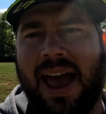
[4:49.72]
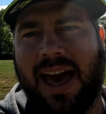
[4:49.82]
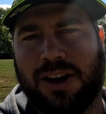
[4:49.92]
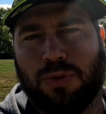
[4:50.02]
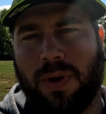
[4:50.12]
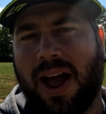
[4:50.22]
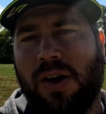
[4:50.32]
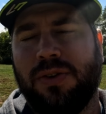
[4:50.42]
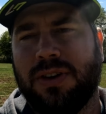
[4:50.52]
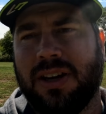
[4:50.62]
At
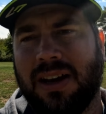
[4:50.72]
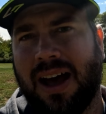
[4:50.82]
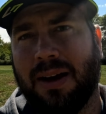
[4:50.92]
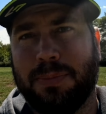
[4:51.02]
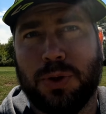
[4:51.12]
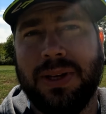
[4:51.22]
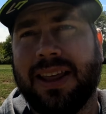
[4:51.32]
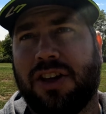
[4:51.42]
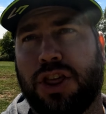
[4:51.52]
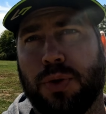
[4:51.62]
around uh, between
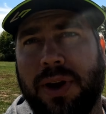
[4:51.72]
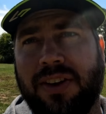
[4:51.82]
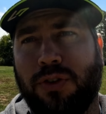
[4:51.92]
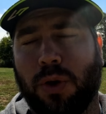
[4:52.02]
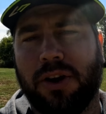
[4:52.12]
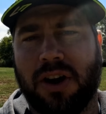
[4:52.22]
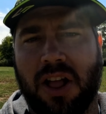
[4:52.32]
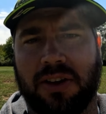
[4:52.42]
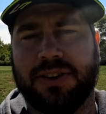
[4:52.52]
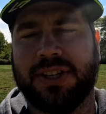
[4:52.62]
like three and four hundred
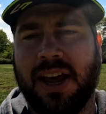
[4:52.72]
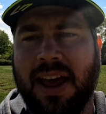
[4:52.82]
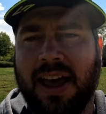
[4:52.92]
dollars,